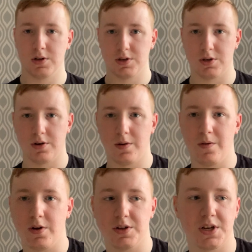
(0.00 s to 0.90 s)
So here
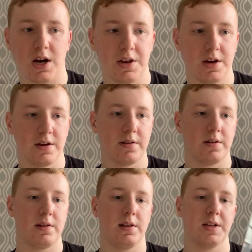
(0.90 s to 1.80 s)
we've got Tanya.
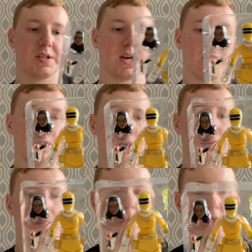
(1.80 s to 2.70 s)
Let's get the
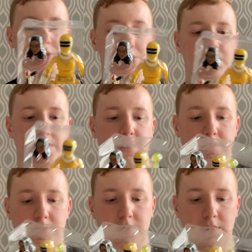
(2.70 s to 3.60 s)
stuff out.